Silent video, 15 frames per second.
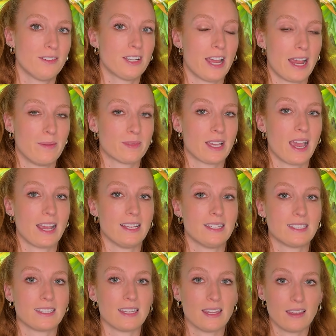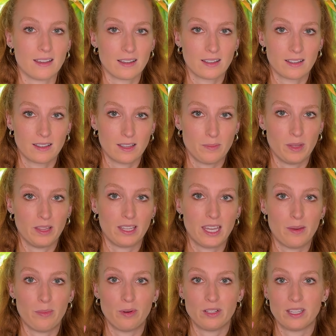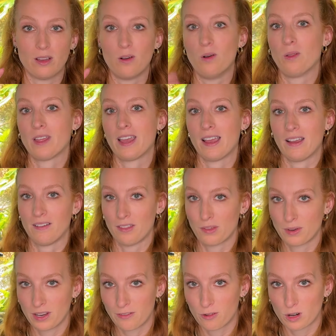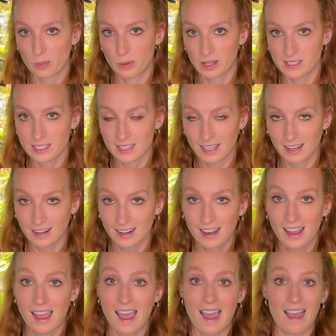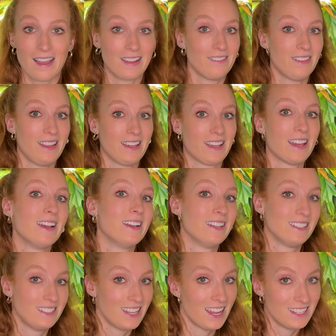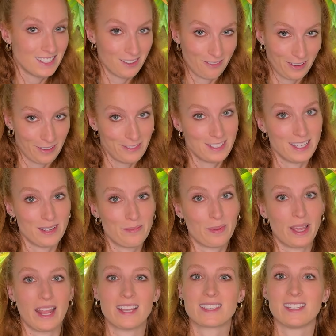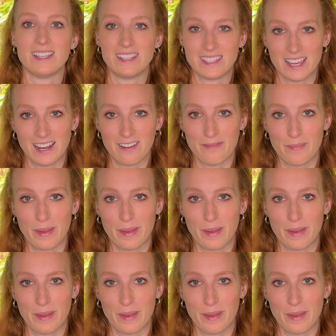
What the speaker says: of times I see chameleon keepers that only have 3 or 4 plants in there. I have like 10 to 15 plants inside of